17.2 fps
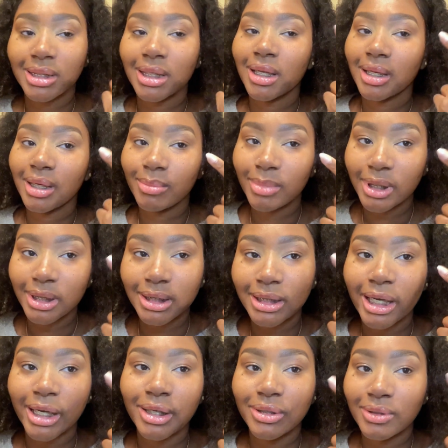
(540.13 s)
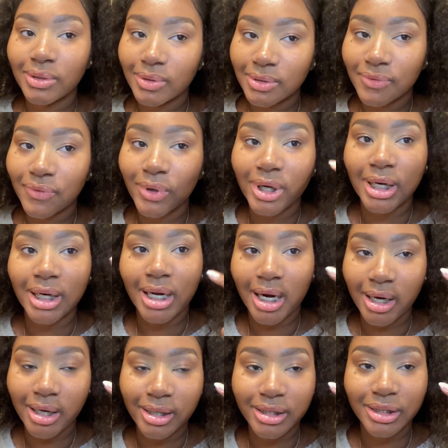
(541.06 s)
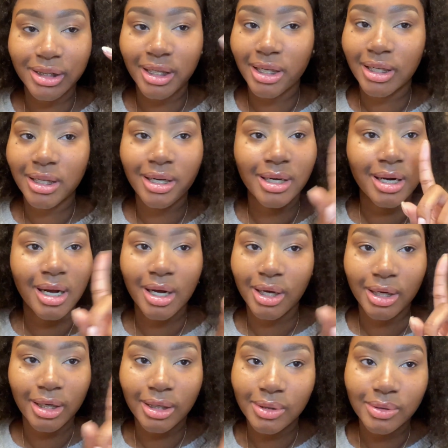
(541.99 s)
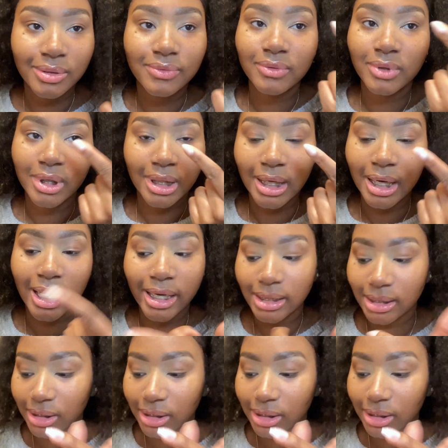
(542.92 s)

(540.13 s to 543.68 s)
The brush that you use for the darker shade, you're not going to use for the lighter